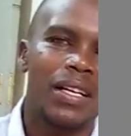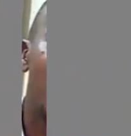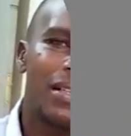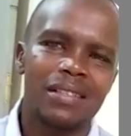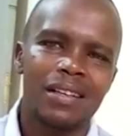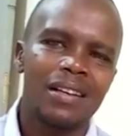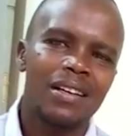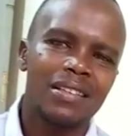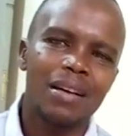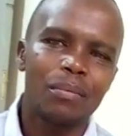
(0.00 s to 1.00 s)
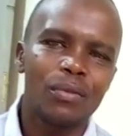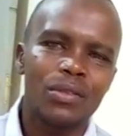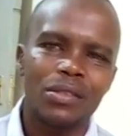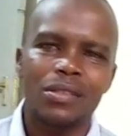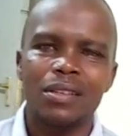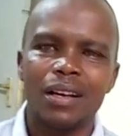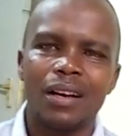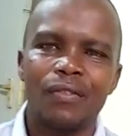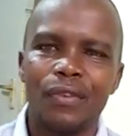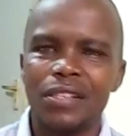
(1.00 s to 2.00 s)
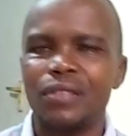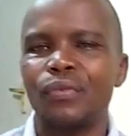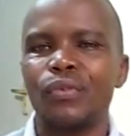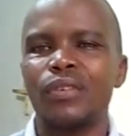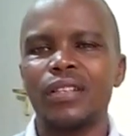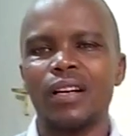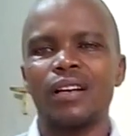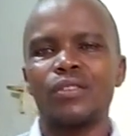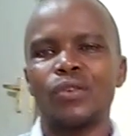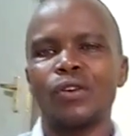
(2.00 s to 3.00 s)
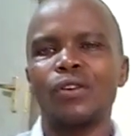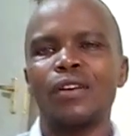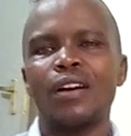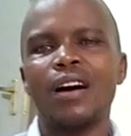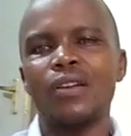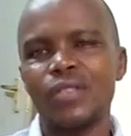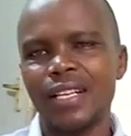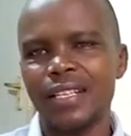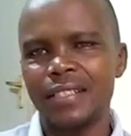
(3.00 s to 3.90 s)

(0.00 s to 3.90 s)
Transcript: like broilers which are fried where there are some chips are sold,